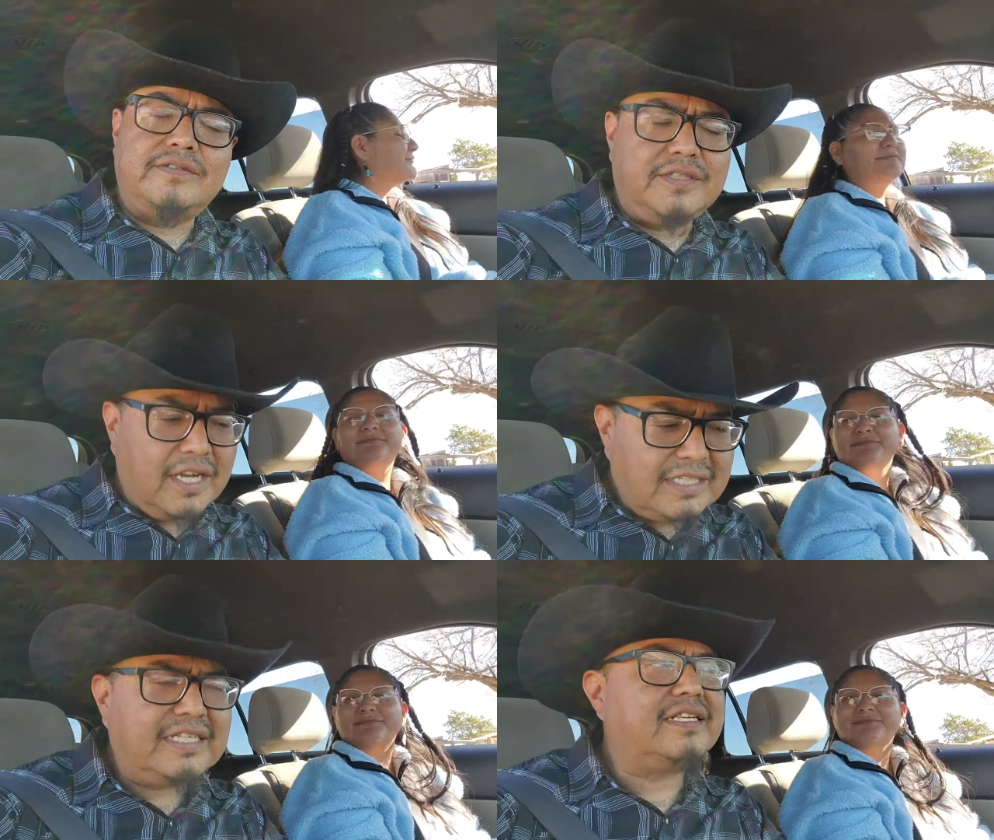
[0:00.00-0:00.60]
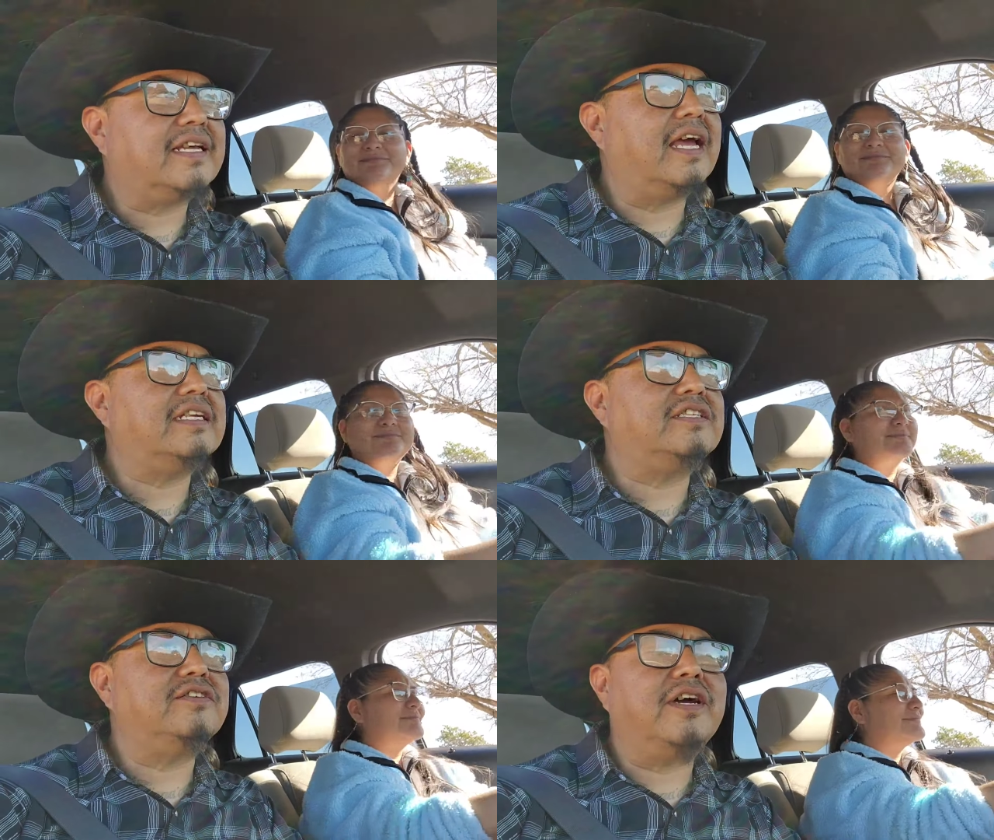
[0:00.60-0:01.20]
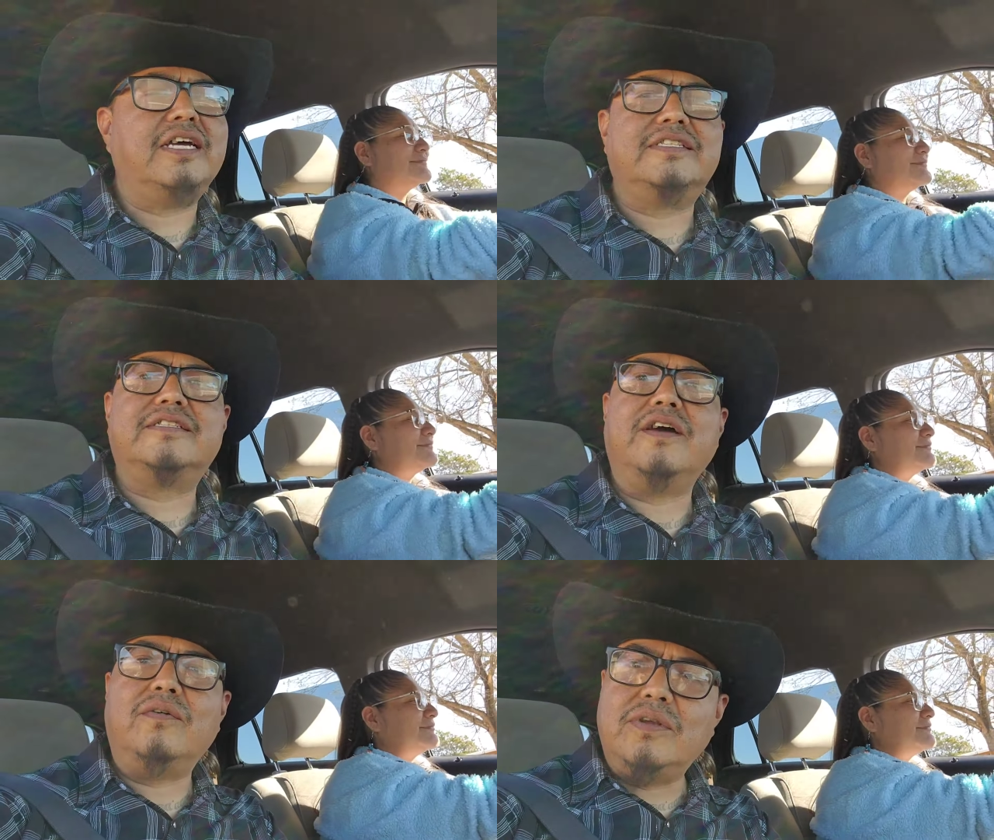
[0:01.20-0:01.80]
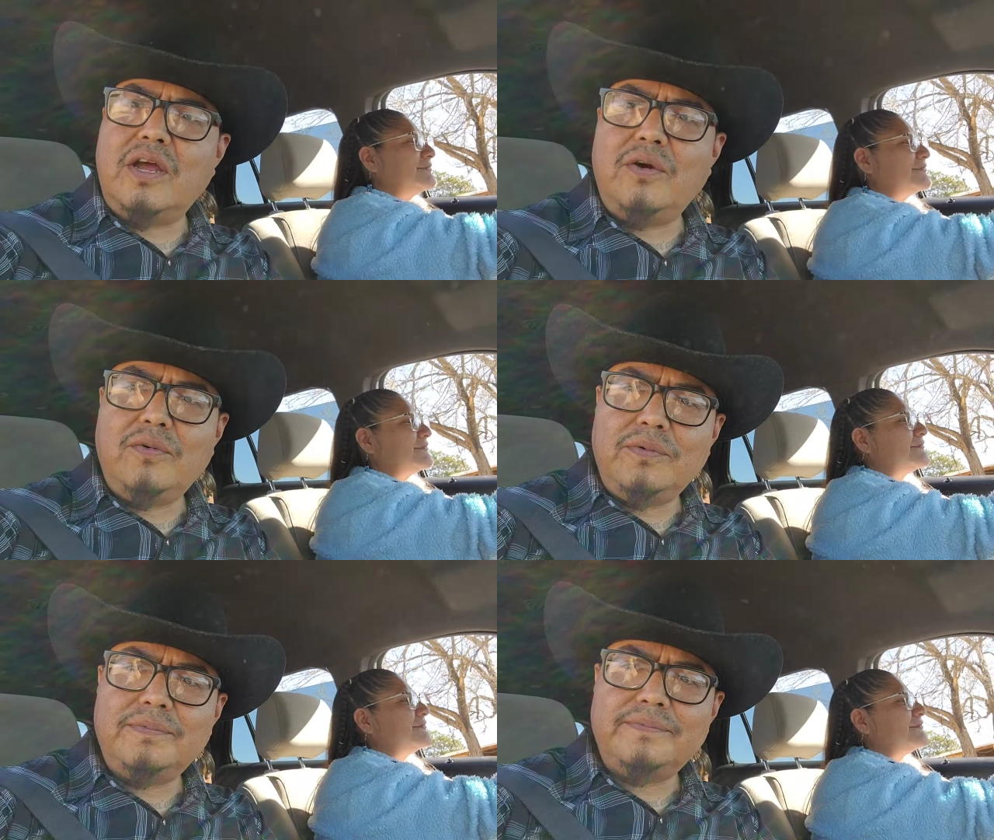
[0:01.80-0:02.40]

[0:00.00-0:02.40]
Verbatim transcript: just in case you guys don't know,